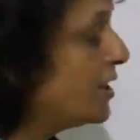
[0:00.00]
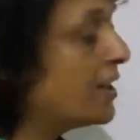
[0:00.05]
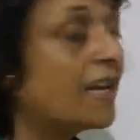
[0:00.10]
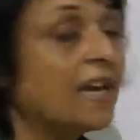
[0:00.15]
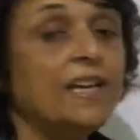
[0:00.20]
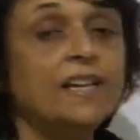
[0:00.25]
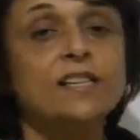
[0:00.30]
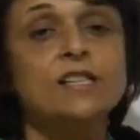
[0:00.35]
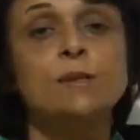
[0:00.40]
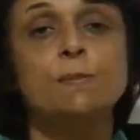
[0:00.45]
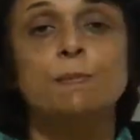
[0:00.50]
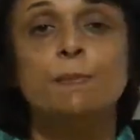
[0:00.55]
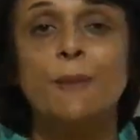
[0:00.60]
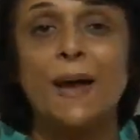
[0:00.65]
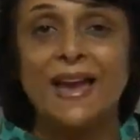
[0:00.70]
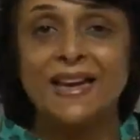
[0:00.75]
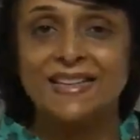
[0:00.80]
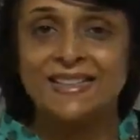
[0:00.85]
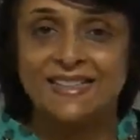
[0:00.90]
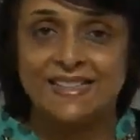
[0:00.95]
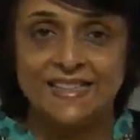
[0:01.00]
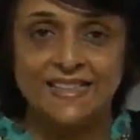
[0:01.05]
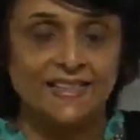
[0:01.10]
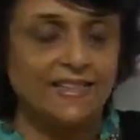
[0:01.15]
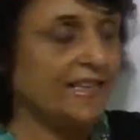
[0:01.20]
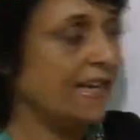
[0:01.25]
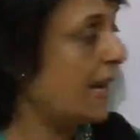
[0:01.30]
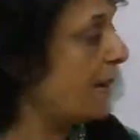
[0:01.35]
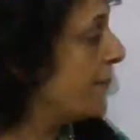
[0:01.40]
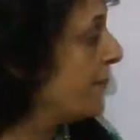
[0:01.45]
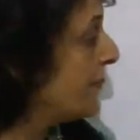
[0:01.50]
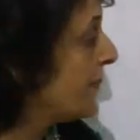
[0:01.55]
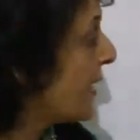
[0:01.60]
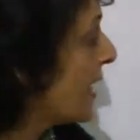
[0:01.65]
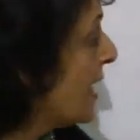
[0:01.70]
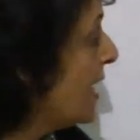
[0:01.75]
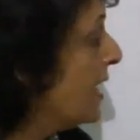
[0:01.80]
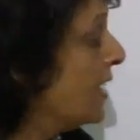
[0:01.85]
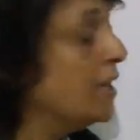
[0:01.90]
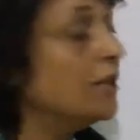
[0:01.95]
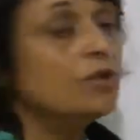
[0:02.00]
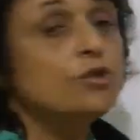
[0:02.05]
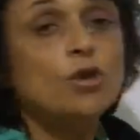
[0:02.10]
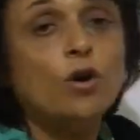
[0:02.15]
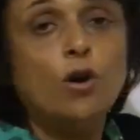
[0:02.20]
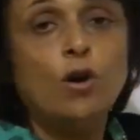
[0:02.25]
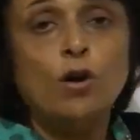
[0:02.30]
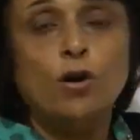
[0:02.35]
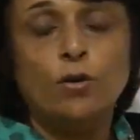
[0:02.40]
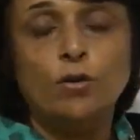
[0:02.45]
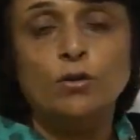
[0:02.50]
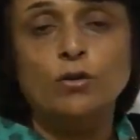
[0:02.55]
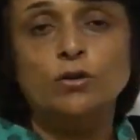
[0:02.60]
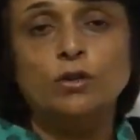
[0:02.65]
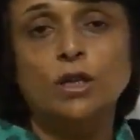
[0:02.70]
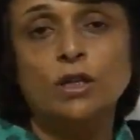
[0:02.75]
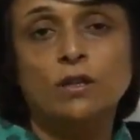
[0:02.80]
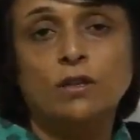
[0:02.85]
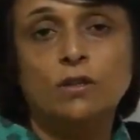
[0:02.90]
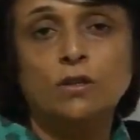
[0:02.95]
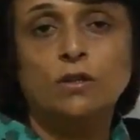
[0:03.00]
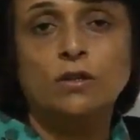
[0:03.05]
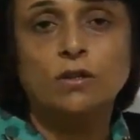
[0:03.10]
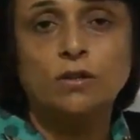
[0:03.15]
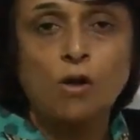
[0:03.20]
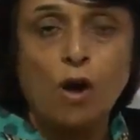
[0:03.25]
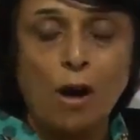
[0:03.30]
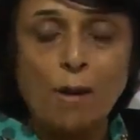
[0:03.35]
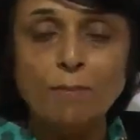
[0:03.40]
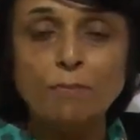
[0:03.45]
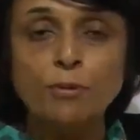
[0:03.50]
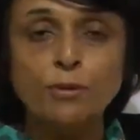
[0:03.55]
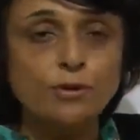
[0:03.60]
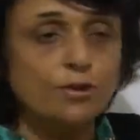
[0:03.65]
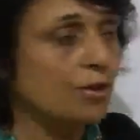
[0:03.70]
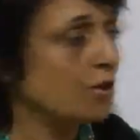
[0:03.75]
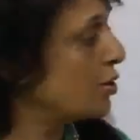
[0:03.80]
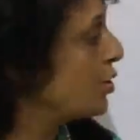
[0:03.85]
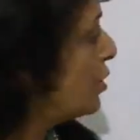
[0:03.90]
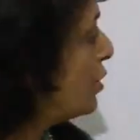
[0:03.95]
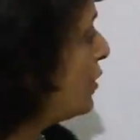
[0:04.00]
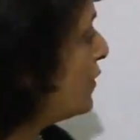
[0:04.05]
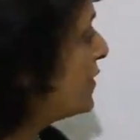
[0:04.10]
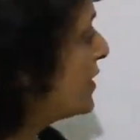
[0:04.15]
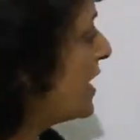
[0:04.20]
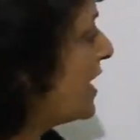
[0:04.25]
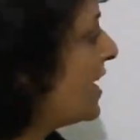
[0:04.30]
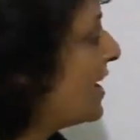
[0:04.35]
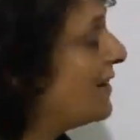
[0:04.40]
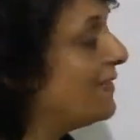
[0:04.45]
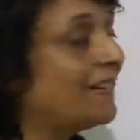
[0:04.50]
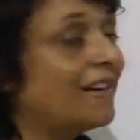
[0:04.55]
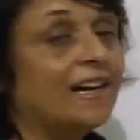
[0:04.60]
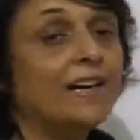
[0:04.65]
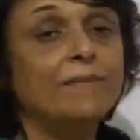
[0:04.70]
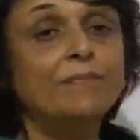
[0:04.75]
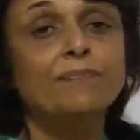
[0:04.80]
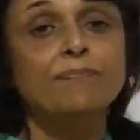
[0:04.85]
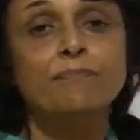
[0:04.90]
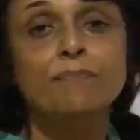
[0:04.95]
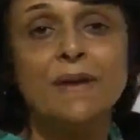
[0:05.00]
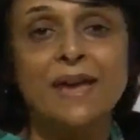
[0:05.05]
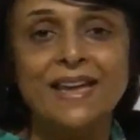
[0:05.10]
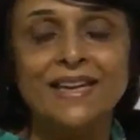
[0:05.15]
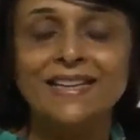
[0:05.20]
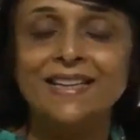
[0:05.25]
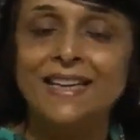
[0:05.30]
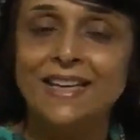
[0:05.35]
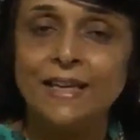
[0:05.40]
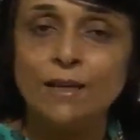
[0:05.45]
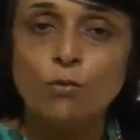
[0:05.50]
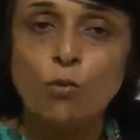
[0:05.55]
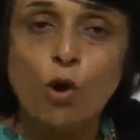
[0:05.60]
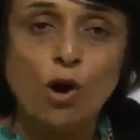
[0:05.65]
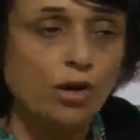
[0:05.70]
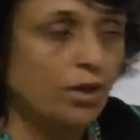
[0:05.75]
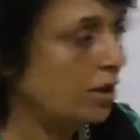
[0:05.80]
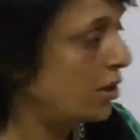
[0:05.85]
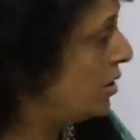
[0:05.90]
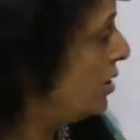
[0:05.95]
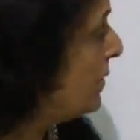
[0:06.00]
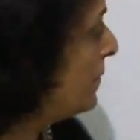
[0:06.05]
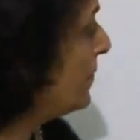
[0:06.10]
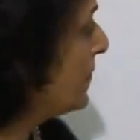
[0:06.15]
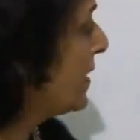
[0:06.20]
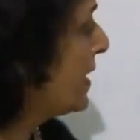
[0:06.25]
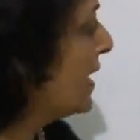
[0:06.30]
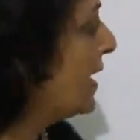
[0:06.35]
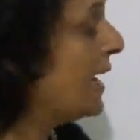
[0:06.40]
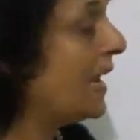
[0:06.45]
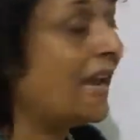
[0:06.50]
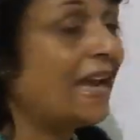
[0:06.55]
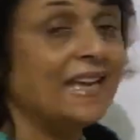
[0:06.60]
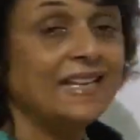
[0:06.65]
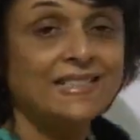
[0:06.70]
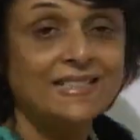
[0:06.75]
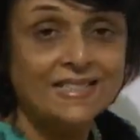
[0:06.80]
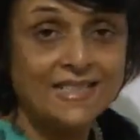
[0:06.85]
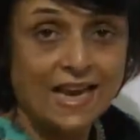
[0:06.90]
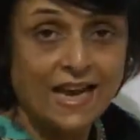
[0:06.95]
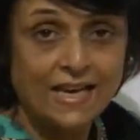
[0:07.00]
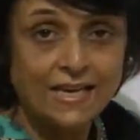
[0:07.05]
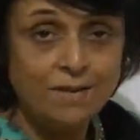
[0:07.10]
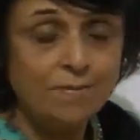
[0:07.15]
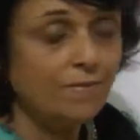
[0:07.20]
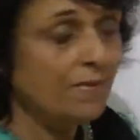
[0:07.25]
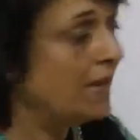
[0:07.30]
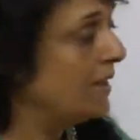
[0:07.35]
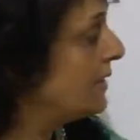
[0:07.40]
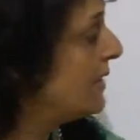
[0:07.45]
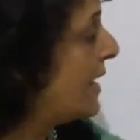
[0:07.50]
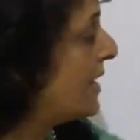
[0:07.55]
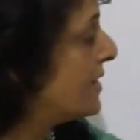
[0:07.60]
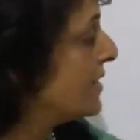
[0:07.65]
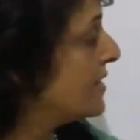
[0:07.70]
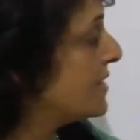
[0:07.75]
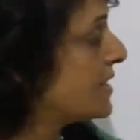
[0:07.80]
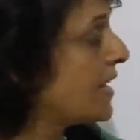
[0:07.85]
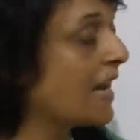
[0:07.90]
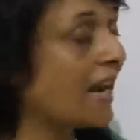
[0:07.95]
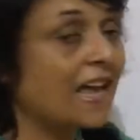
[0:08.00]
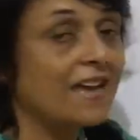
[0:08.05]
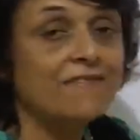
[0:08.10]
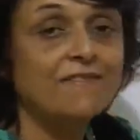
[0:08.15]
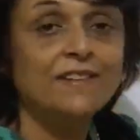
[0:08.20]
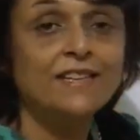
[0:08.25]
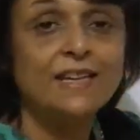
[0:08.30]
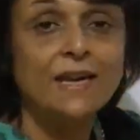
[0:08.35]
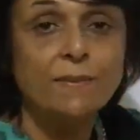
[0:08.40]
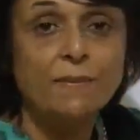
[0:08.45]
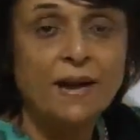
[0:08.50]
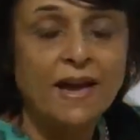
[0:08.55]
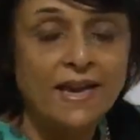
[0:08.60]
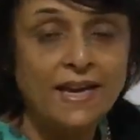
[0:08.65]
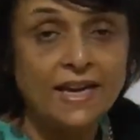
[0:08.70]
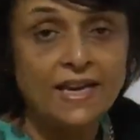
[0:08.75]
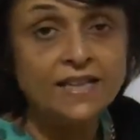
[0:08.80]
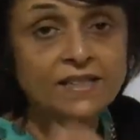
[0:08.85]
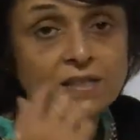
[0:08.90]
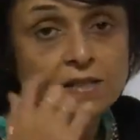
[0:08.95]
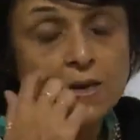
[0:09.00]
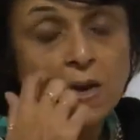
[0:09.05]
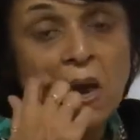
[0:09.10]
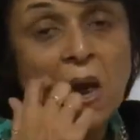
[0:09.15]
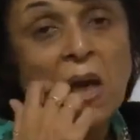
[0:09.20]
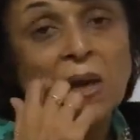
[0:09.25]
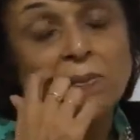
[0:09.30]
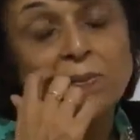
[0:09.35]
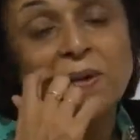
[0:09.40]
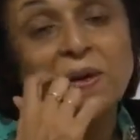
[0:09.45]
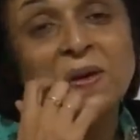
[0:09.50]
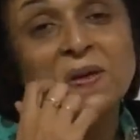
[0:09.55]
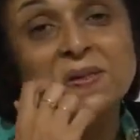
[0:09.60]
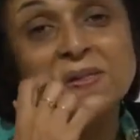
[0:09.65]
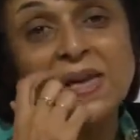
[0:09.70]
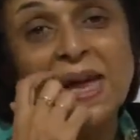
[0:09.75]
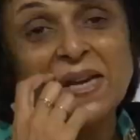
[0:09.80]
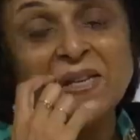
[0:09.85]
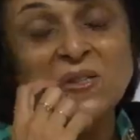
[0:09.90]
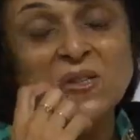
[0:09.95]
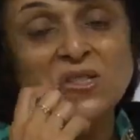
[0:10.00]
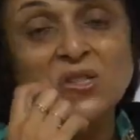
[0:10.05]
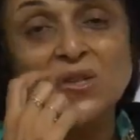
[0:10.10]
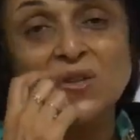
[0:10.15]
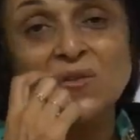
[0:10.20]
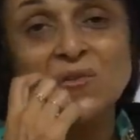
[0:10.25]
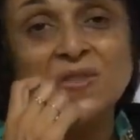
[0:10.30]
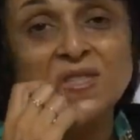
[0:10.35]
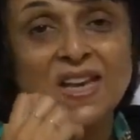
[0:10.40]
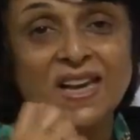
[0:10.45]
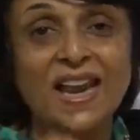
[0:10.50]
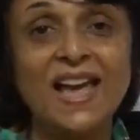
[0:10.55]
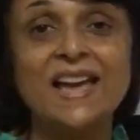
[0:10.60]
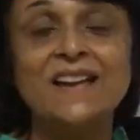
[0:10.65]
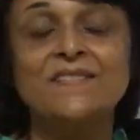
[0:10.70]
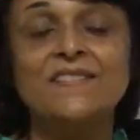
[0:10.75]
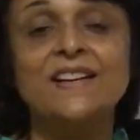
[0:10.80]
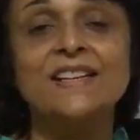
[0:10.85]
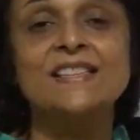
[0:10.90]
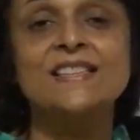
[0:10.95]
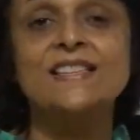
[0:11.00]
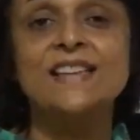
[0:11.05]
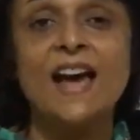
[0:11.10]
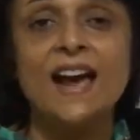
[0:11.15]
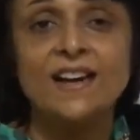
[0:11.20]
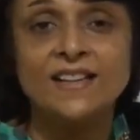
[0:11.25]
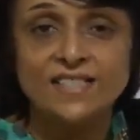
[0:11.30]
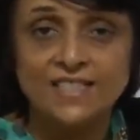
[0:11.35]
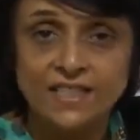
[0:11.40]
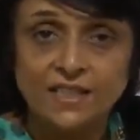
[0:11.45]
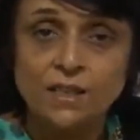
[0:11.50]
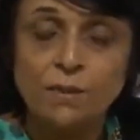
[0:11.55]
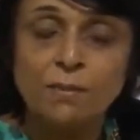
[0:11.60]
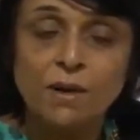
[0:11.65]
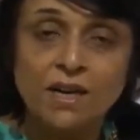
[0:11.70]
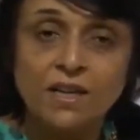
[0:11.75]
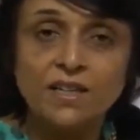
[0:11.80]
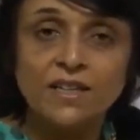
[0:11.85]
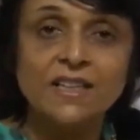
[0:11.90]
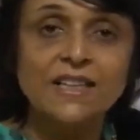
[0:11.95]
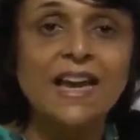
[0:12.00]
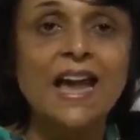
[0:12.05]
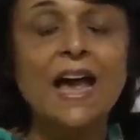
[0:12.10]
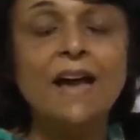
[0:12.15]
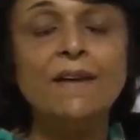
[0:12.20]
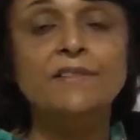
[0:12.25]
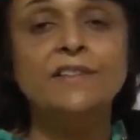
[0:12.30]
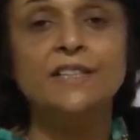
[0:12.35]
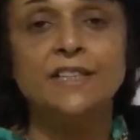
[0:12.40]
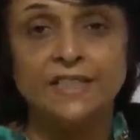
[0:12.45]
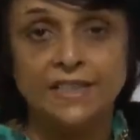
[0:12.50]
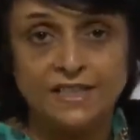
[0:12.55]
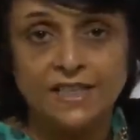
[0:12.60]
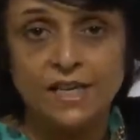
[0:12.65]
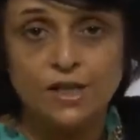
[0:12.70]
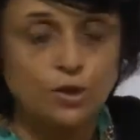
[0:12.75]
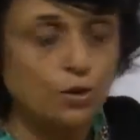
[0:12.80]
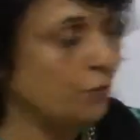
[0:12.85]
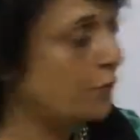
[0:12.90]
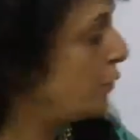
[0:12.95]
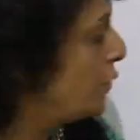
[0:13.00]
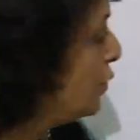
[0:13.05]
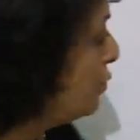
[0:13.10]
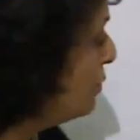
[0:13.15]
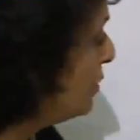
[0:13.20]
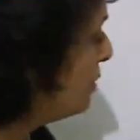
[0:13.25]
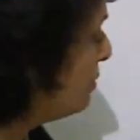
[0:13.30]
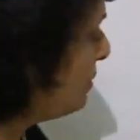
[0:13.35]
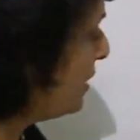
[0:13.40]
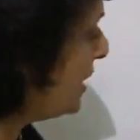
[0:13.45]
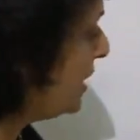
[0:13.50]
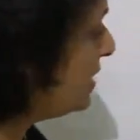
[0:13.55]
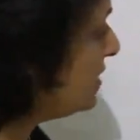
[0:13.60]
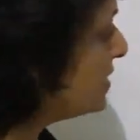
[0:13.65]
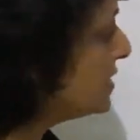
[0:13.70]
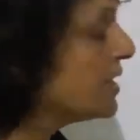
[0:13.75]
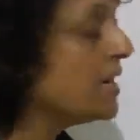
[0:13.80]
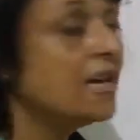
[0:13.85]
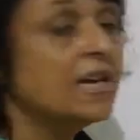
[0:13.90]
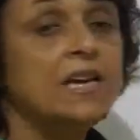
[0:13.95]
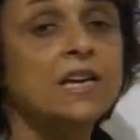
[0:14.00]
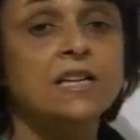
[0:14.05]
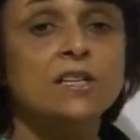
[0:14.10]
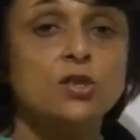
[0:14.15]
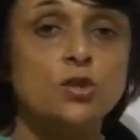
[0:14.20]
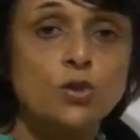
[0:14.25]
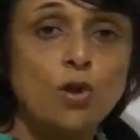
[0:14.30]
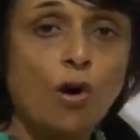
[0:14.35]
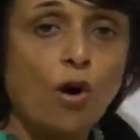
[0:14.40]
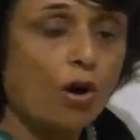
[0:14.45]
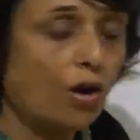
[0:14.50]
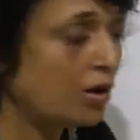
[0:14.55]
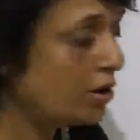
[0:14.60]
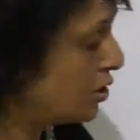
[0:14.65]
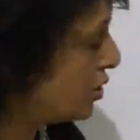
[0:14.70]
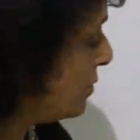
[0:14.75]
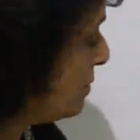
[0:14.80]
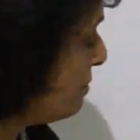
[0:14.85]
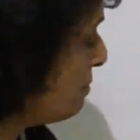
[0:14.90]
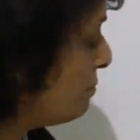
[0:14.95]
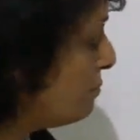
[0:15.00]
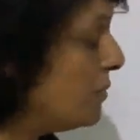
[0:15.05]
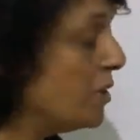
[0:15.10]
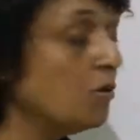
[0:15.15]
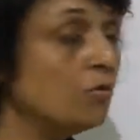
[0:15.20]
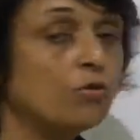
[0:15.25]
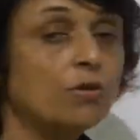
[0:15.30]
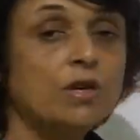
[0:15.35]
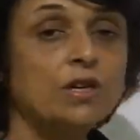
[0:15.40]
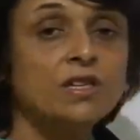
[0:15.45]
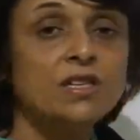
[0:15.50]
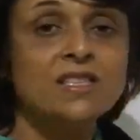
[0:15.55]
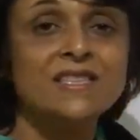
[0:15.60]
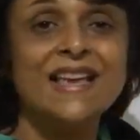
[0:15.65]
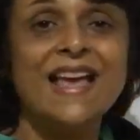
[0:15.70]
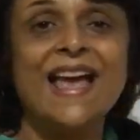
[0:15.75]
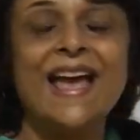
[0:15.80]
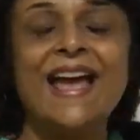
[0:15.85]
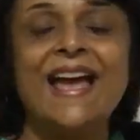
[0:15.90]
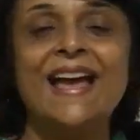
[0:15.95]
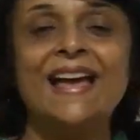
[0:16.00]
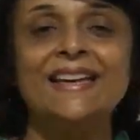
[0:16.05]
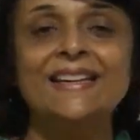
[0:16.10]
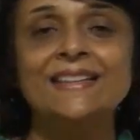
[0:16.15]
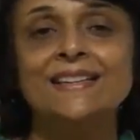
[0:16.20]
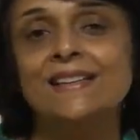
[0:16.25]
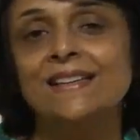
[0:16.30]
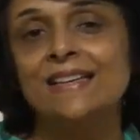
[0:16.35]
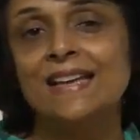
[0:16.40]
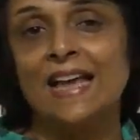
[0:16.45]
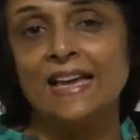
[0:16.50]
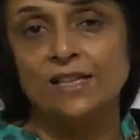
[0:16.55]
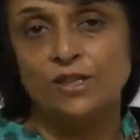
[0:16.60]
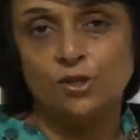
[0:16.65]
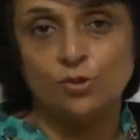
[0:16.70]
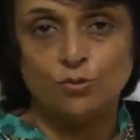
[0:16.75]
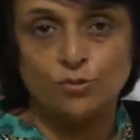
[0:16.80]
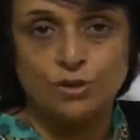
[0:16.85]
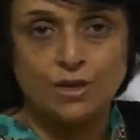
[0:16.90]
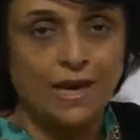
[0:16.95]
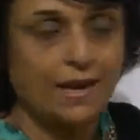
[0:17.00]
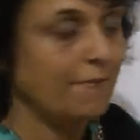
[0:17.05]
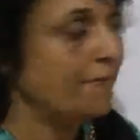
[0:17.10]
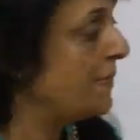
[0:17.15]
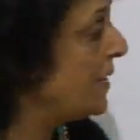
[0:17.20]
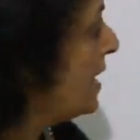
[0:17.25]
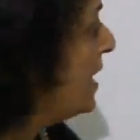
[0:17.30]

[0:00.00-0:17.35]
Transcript: It kills bacteria. So the composition of saliva, mainly water, enzyme, that is salivary amylase, because digestion of saliva starts in the buccal cavity in case of human beings, salts, mucus and lysozyme.